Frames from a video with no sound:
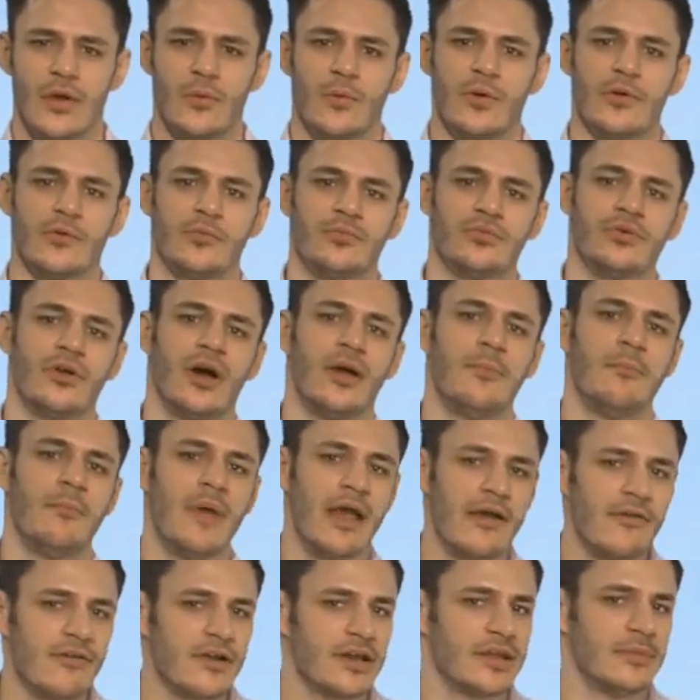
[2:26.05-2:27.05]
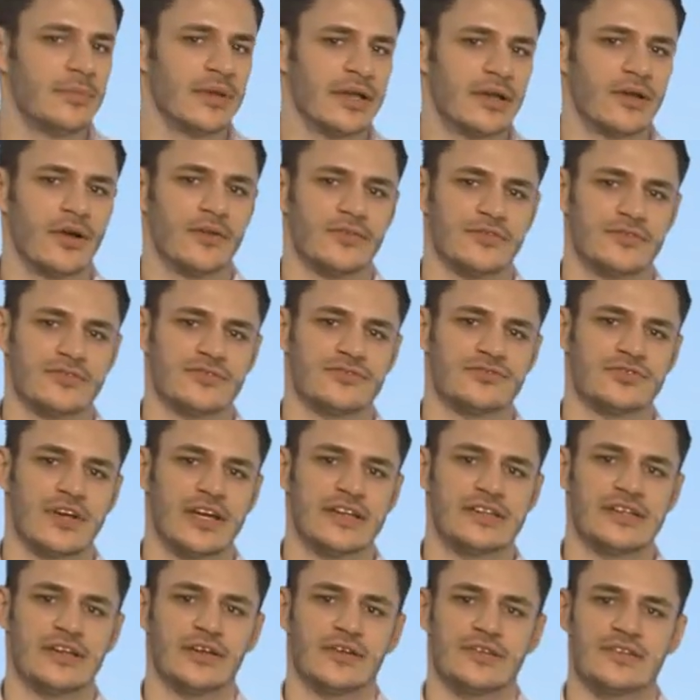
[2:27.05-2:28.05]
we will primarily be
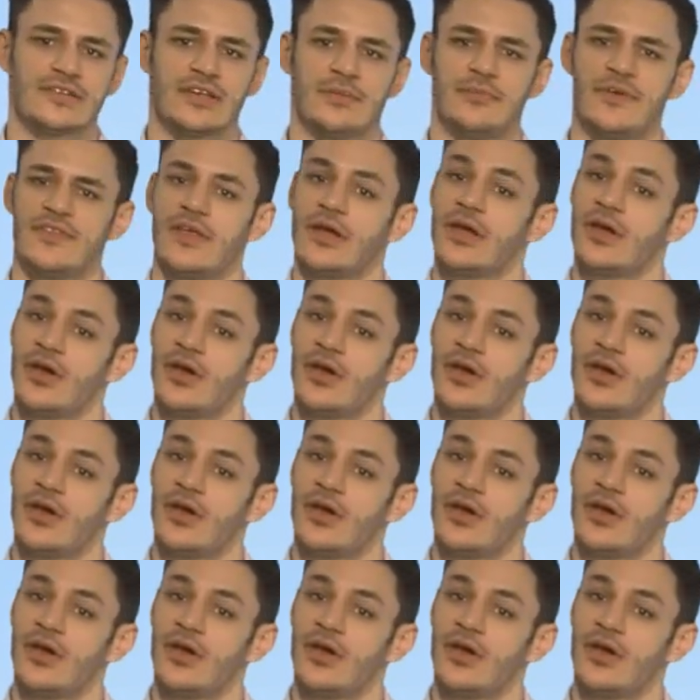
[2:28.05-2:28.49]
concentrating on some of the